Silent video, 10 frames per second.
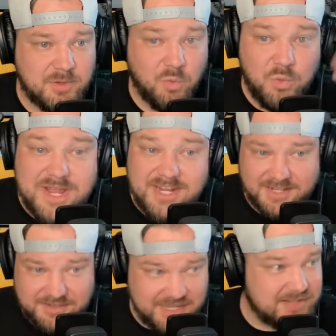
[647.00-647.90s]

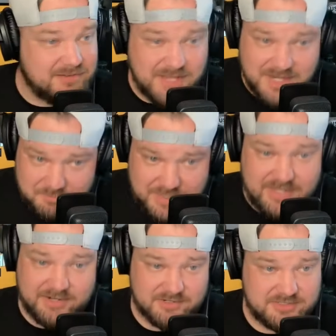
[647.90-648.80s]
Wittingly, it, it
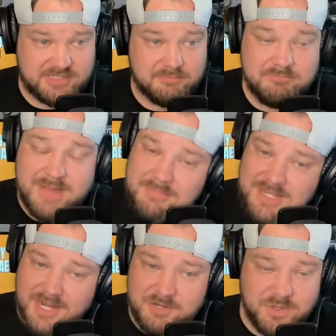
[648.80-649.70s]
appears, maybe
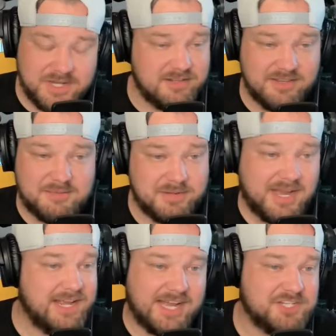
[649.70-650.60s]
unwittingly, but
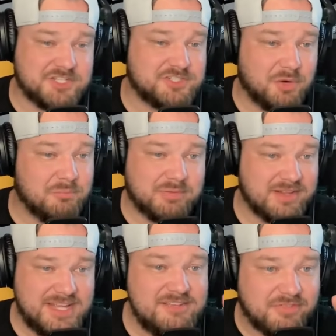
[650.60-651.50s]
I, I just don't
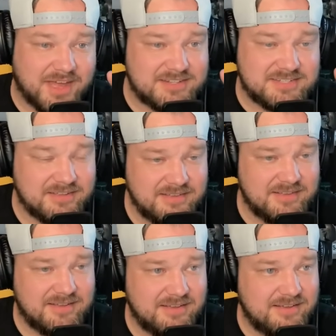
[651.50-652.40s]
believe that.
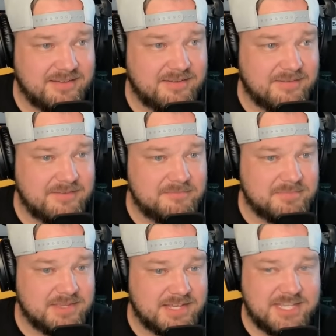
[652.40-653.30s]

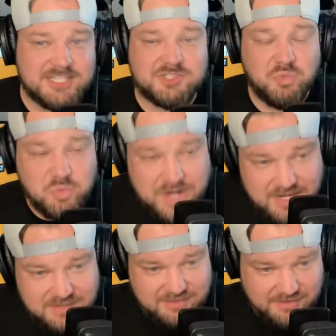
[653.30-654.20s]
He is
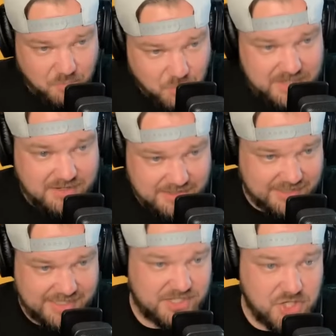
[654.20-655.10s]
witting,
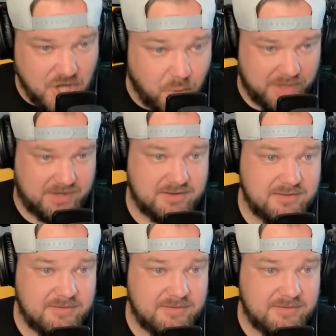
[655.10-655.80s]
wittingly knowing